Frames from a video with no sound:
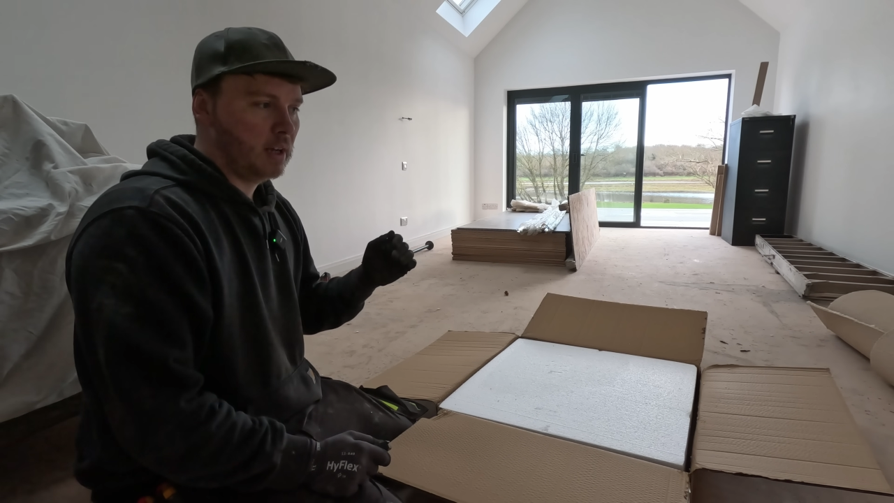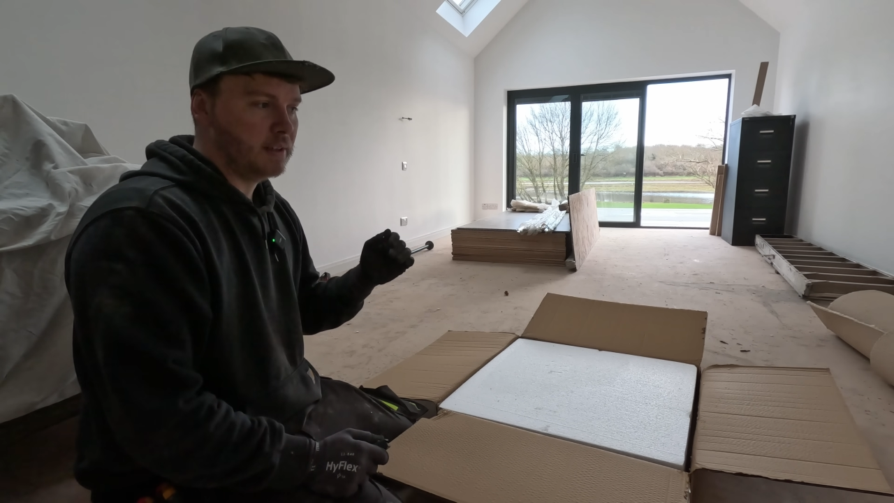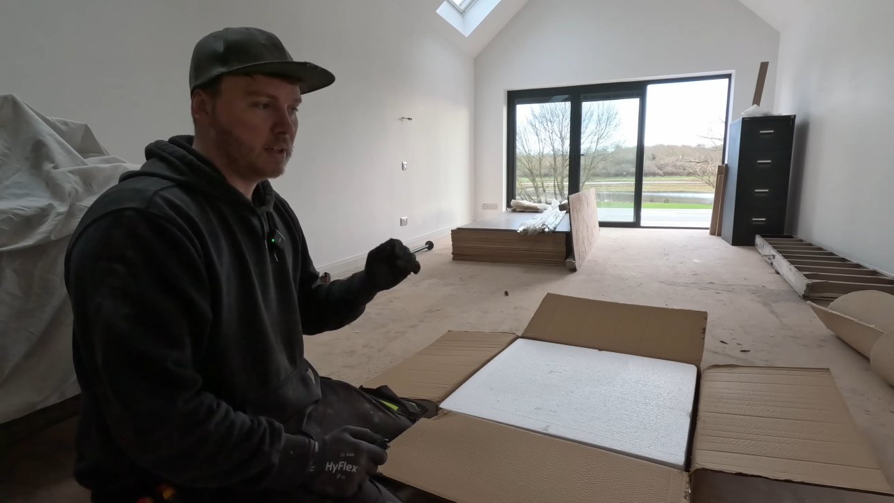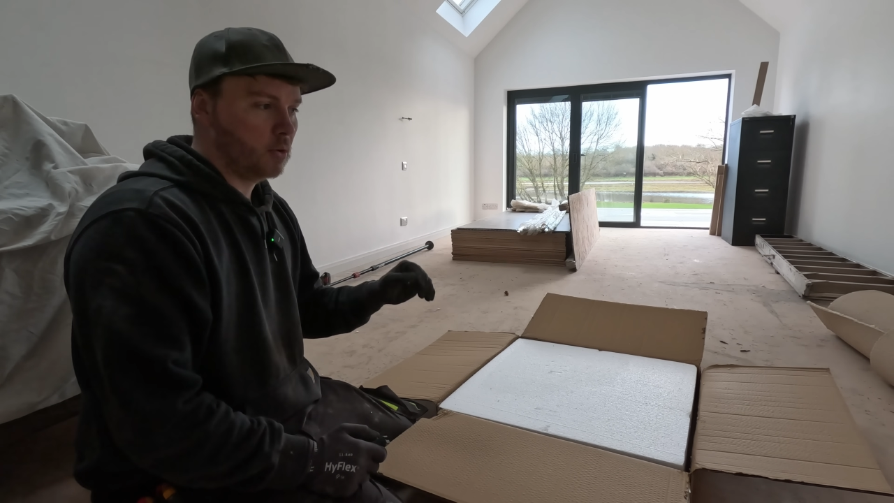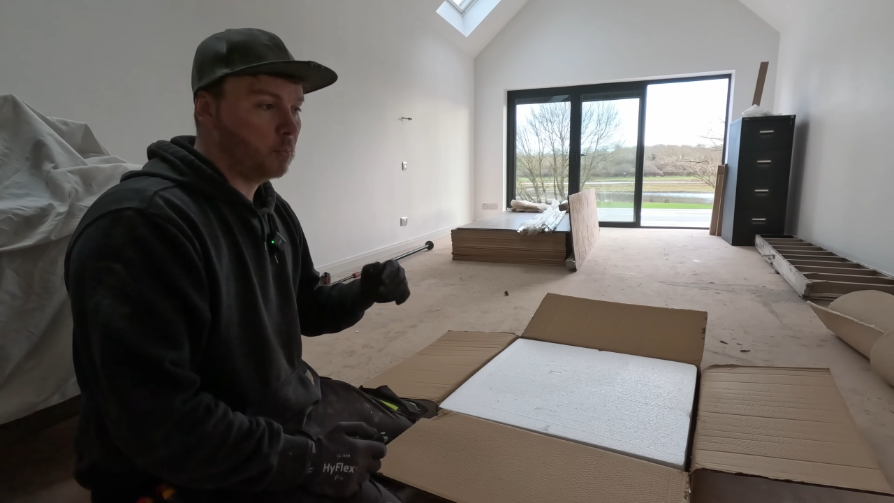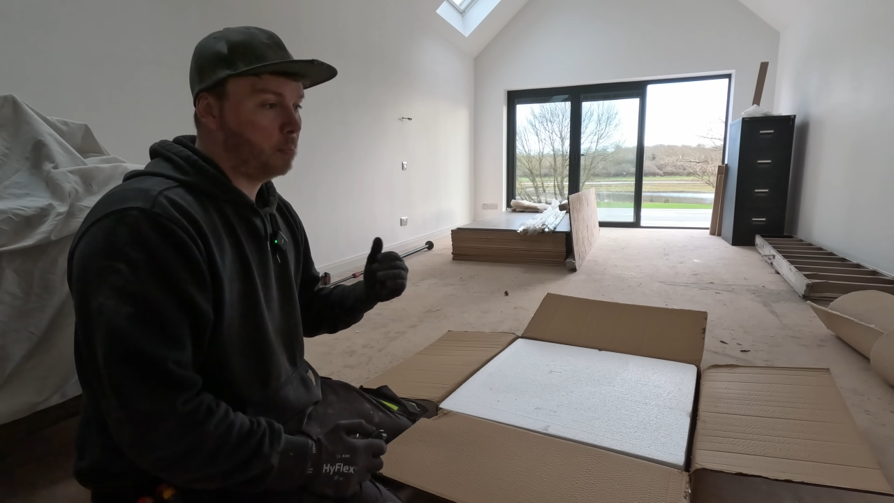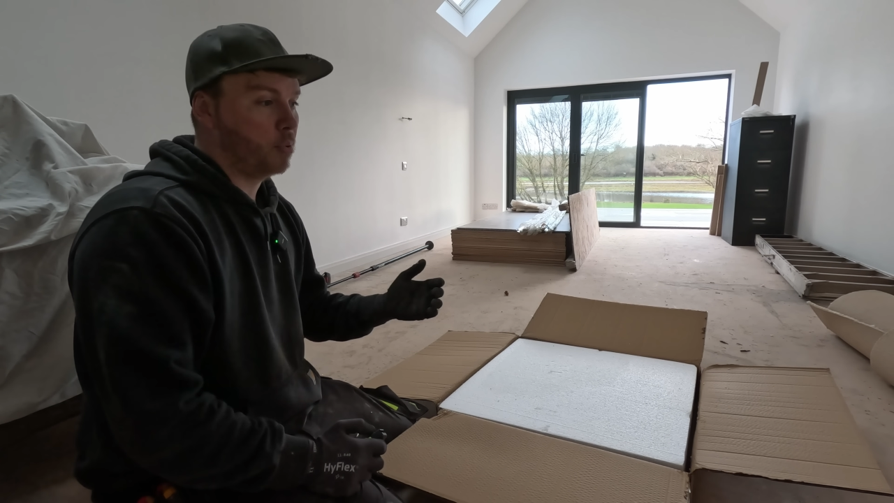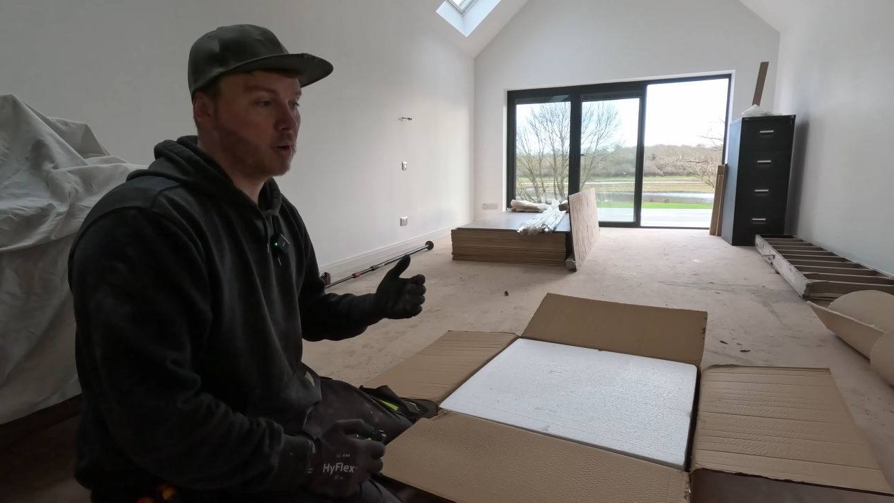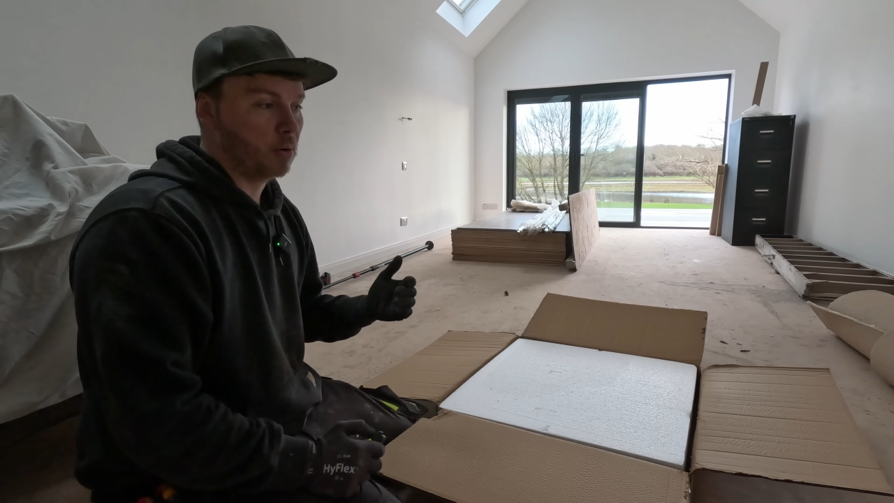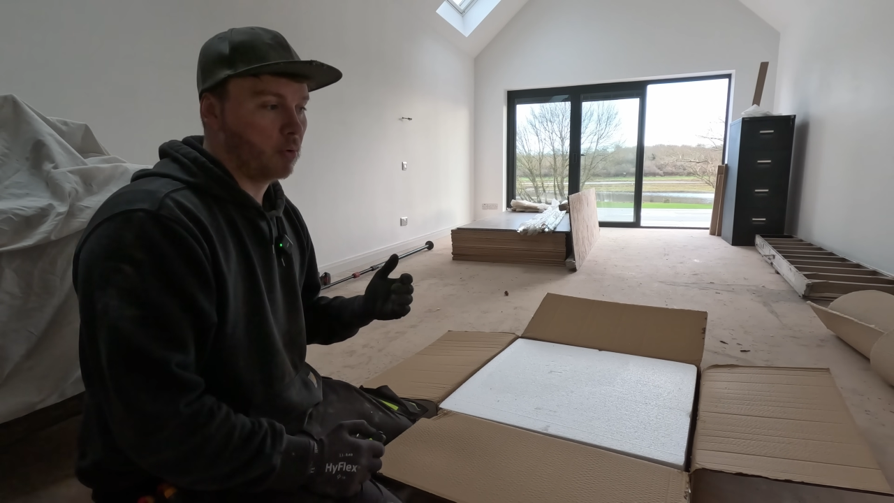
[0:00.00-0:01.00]
he said, oh,
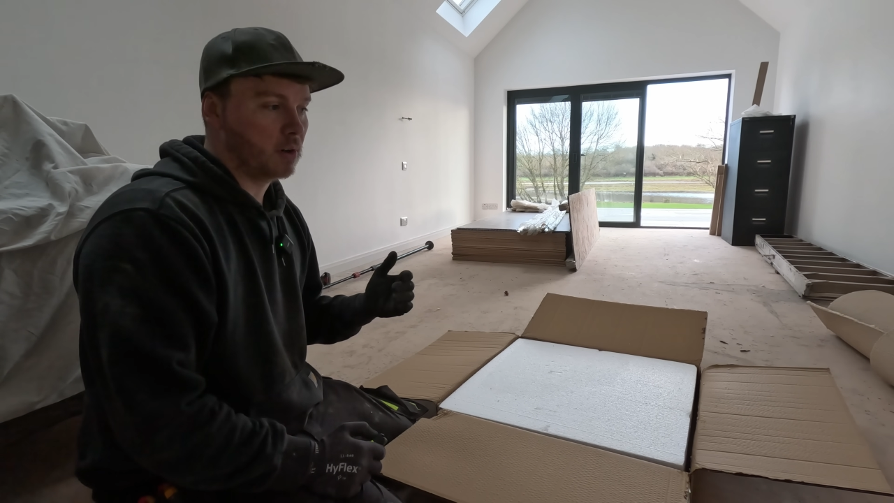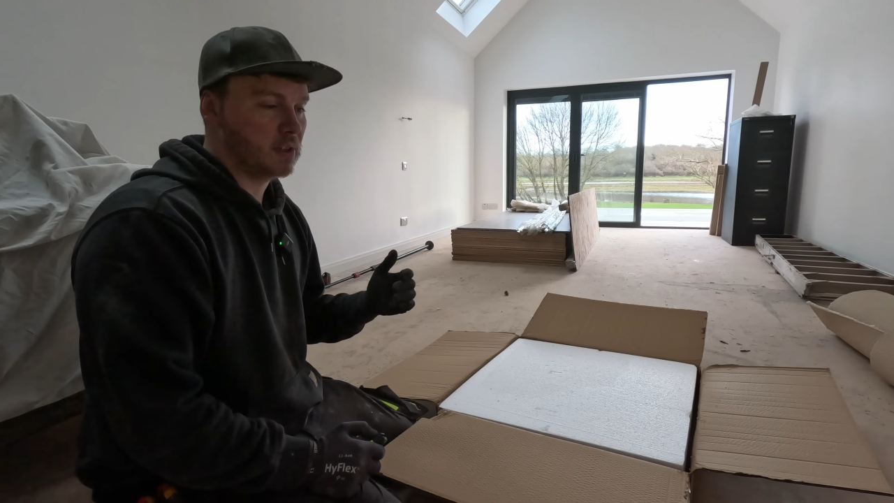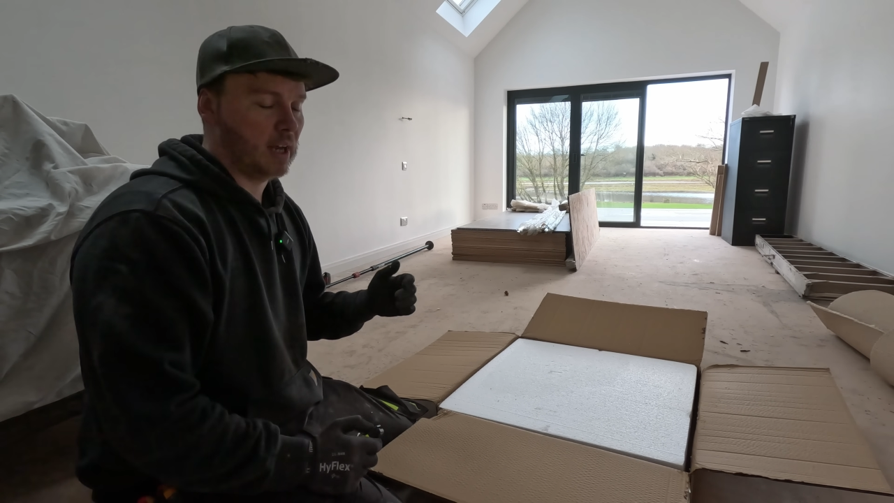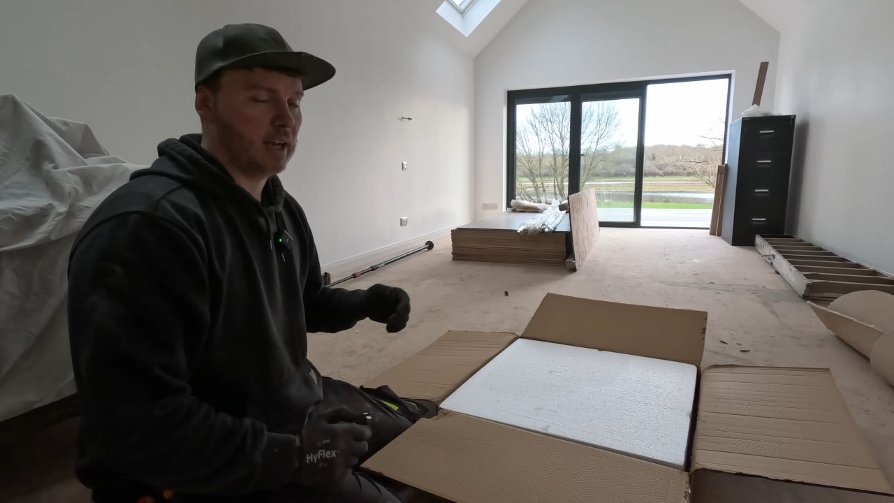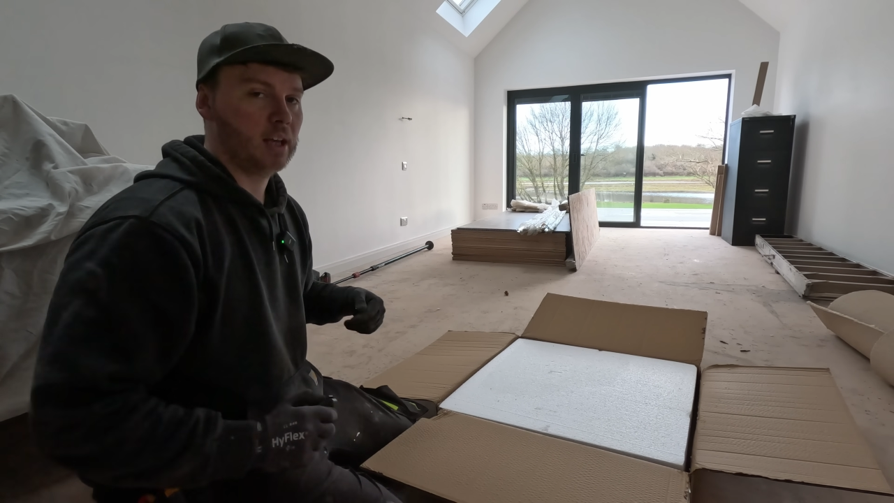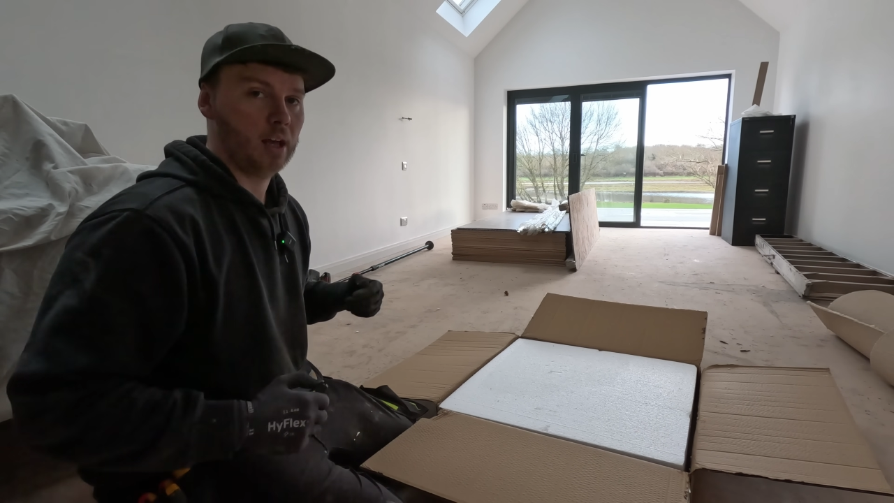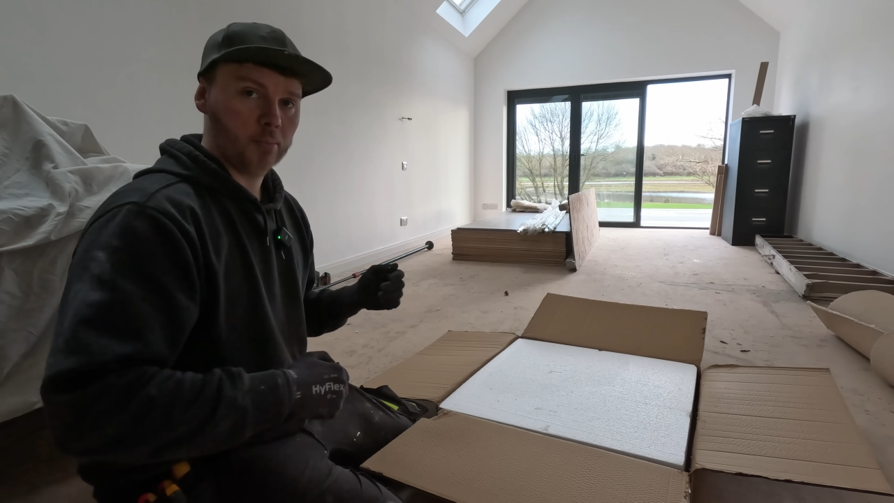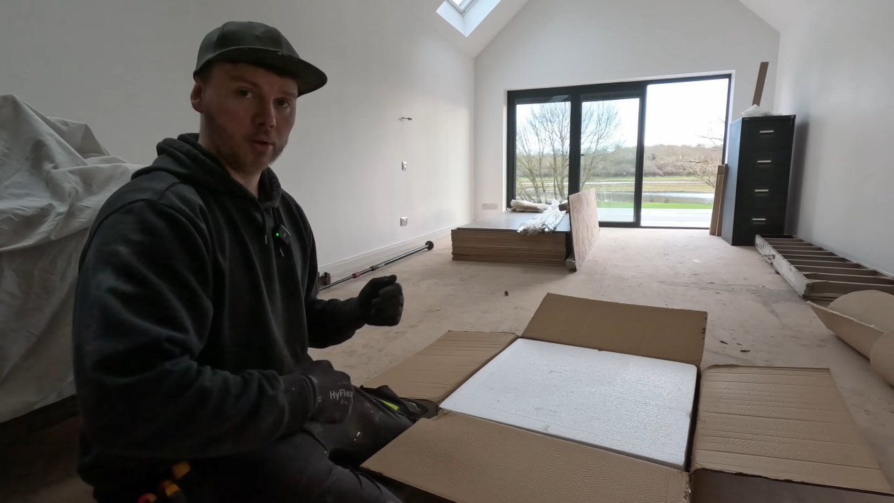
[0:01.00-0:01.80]
bring a rucksack,